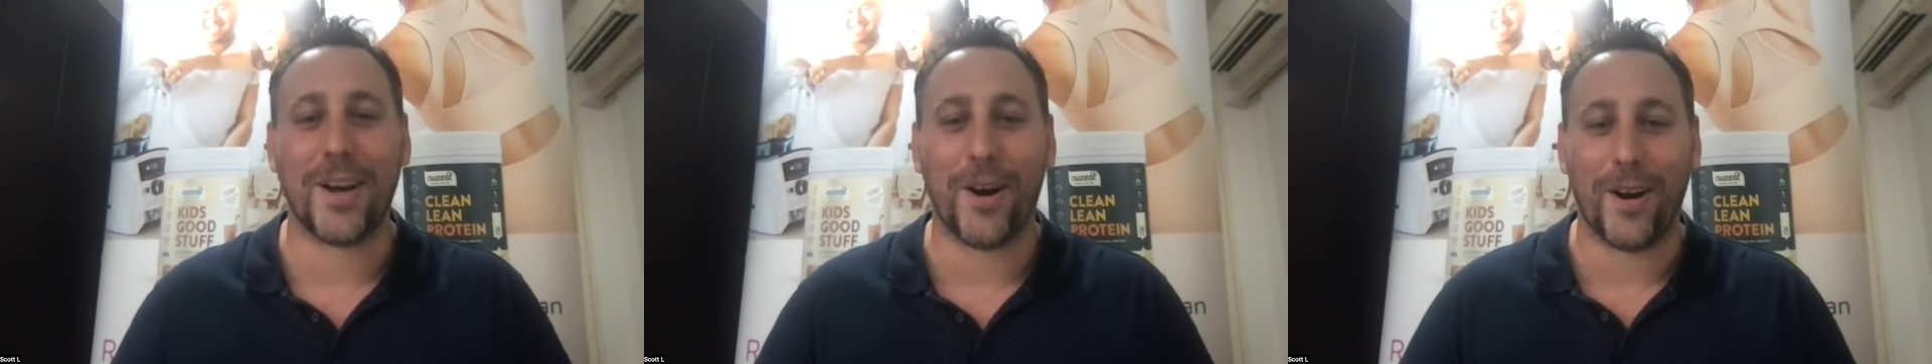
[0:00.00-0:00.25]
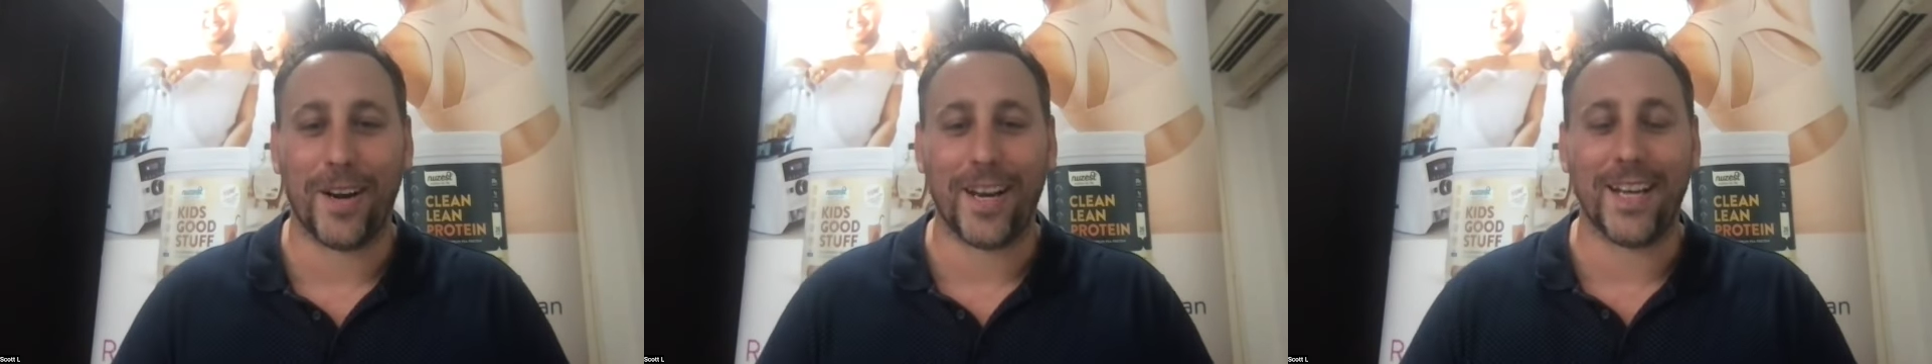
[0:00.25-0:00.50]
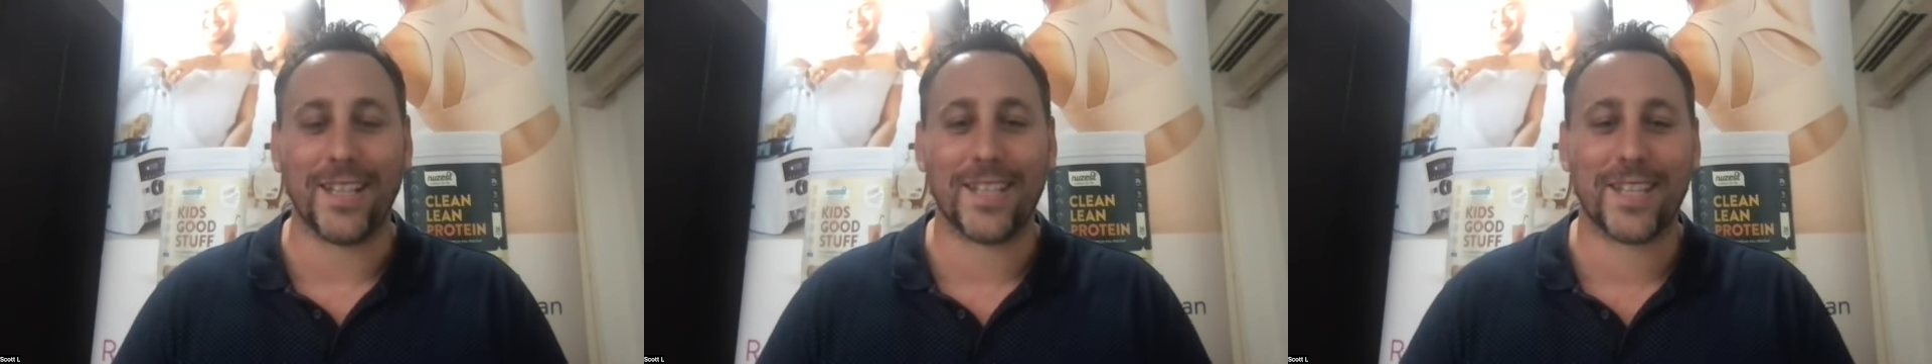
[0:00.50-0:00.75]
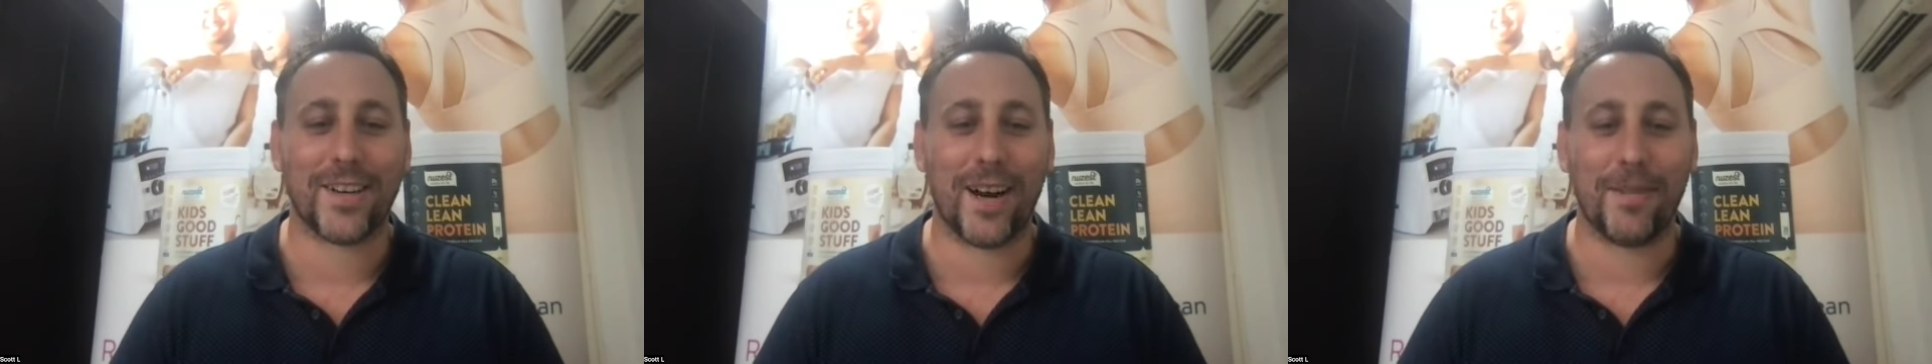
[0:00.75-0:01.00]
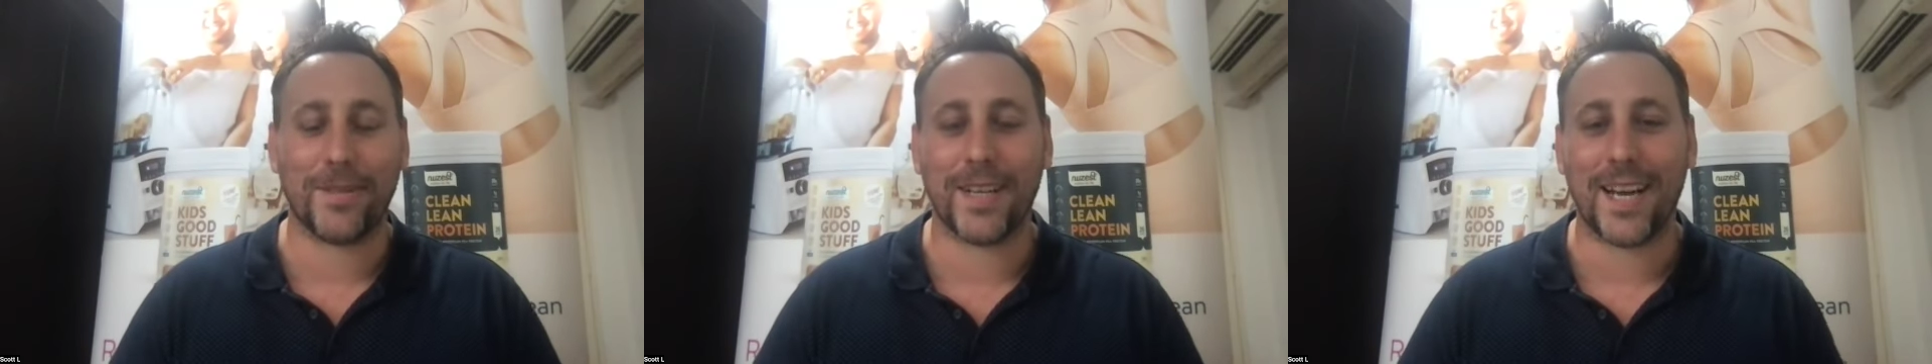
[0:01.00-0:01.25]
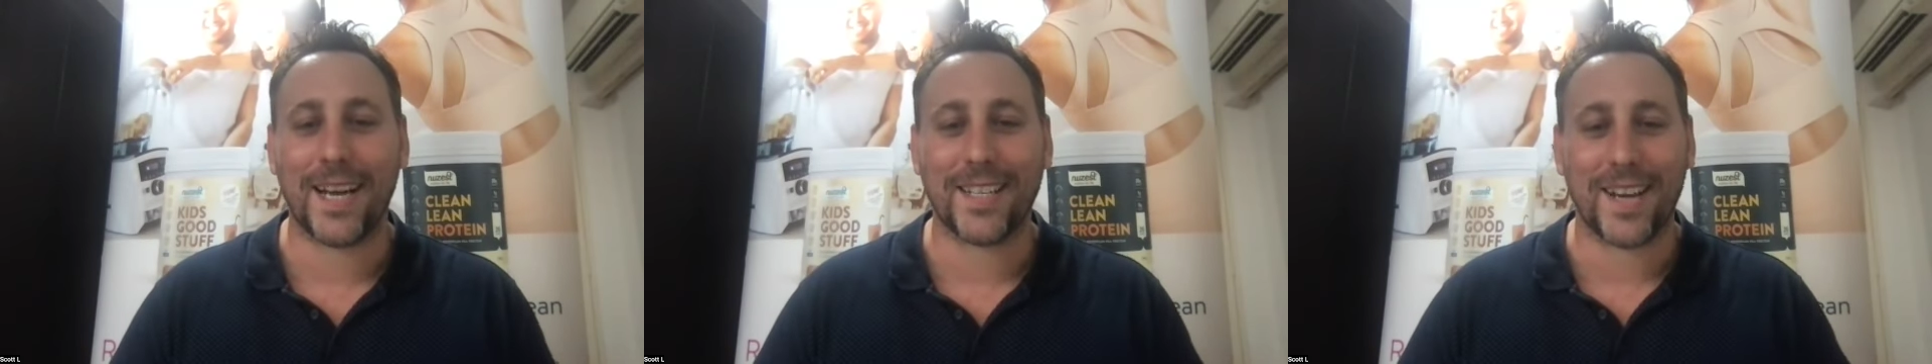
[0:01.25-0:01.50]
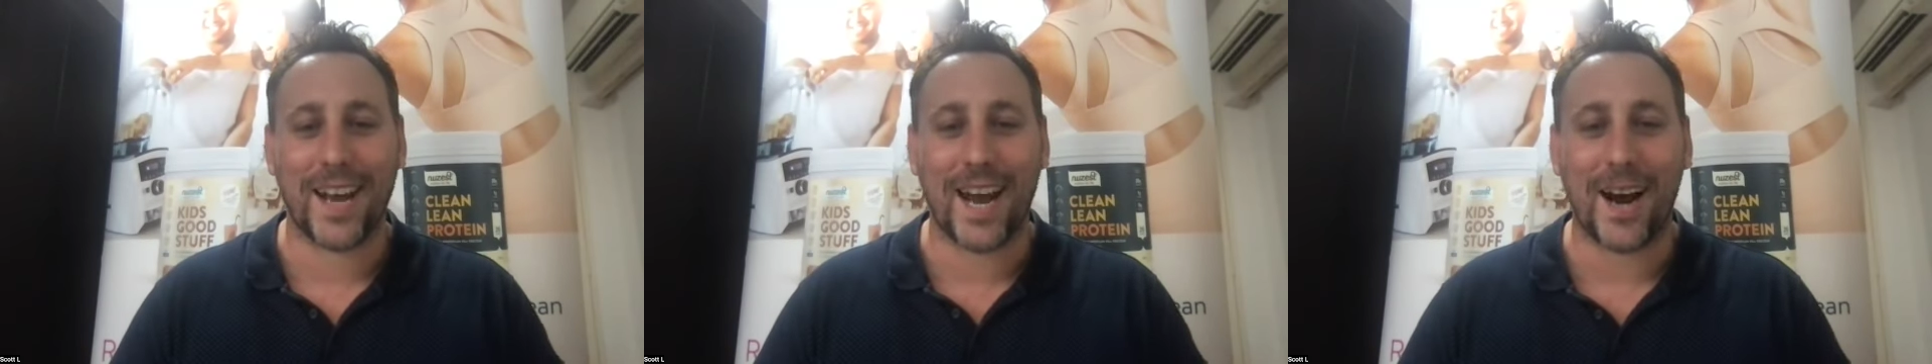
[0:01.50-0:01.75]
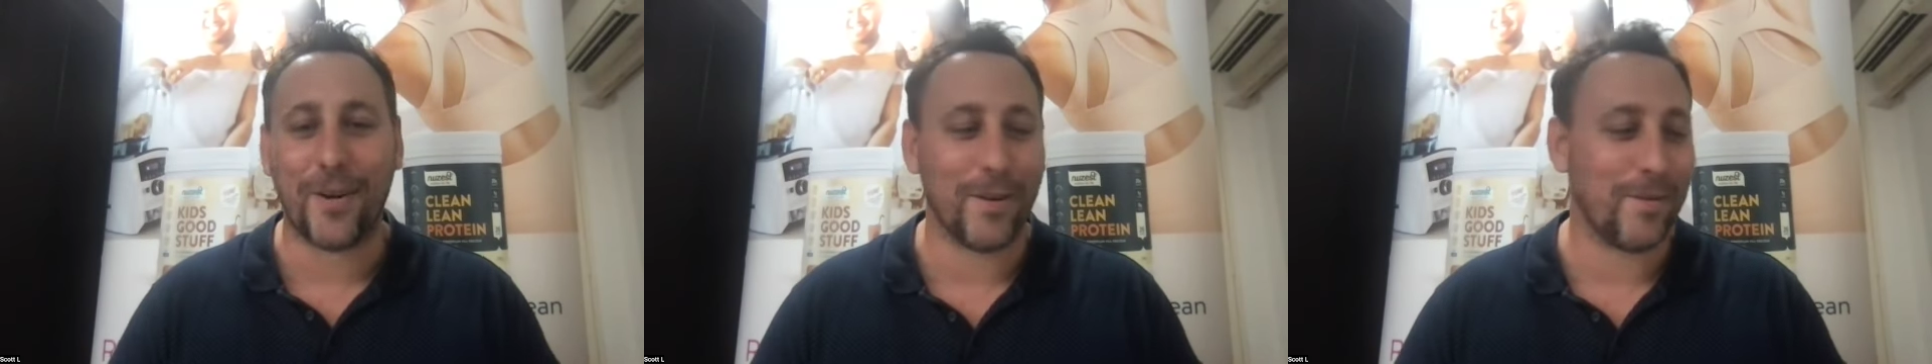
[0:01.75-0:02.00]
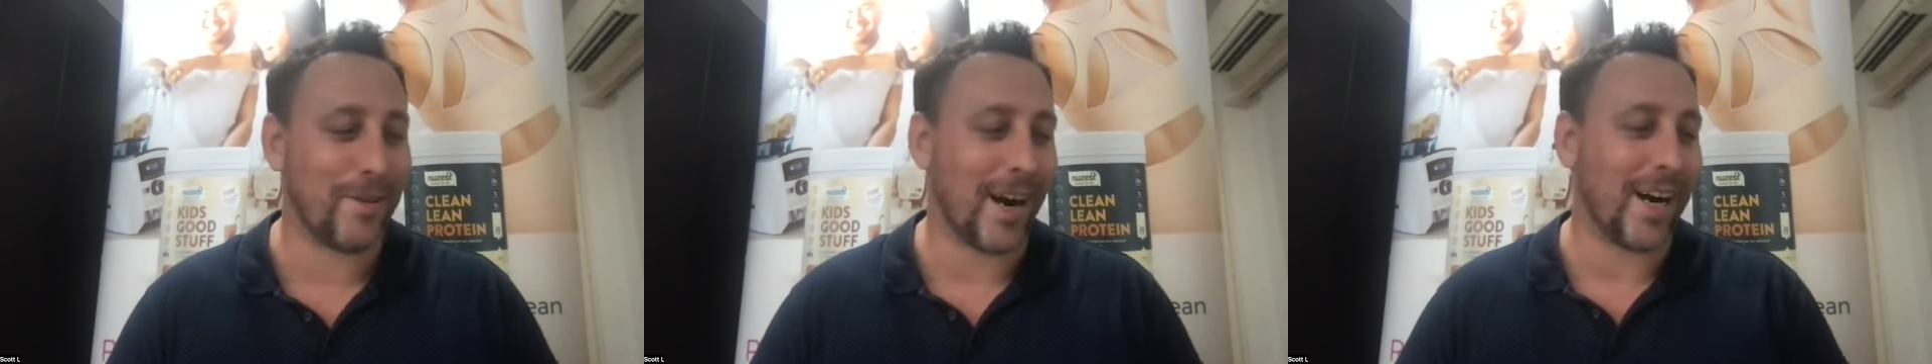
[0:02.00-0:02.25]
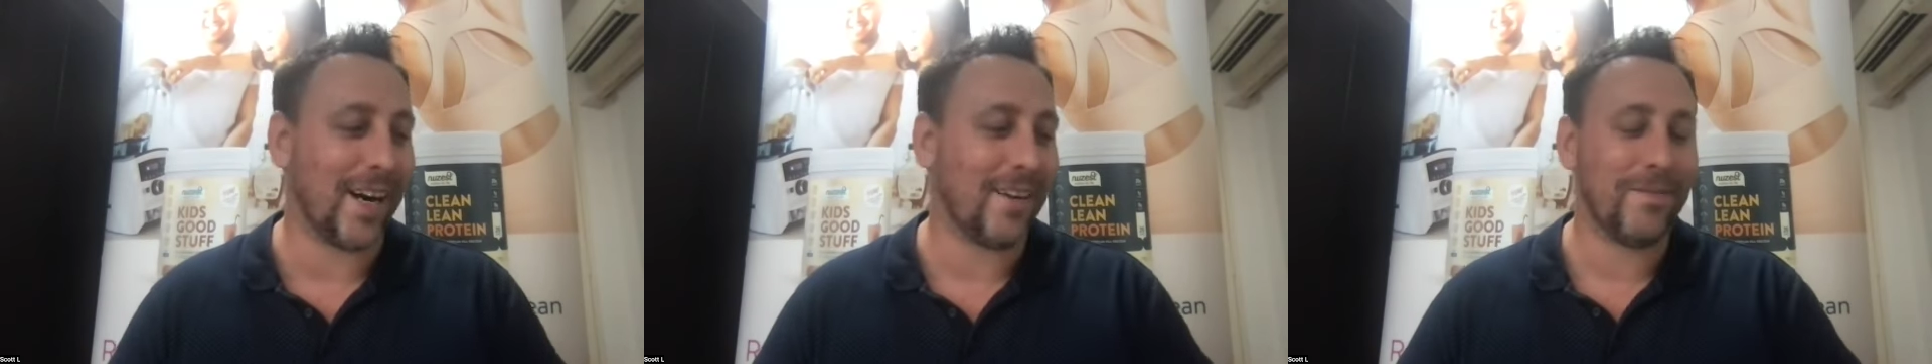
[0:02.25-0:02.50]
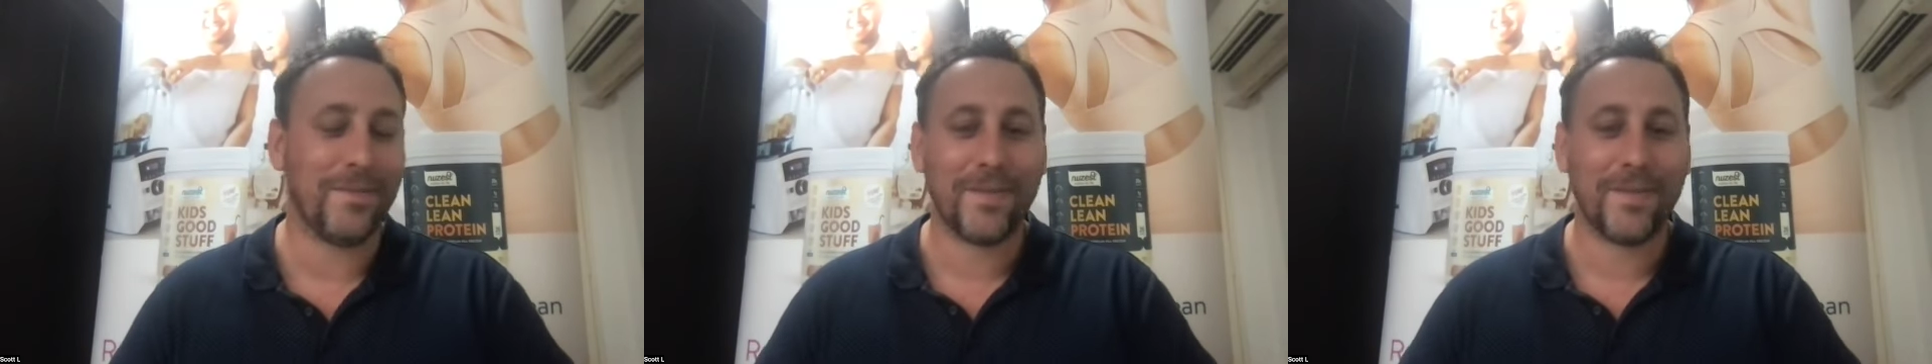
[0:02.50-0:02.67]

on Instagram today. So how are you, Farah?